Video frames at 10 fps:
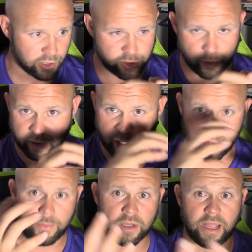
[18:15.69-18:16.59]
to
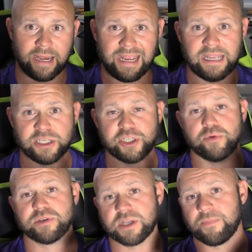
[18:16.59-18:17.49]
accumulate
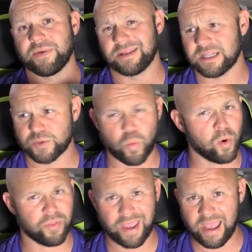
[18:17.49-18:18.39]
into something that's
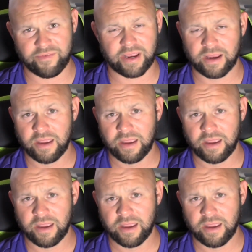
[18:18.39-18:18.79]
worth having.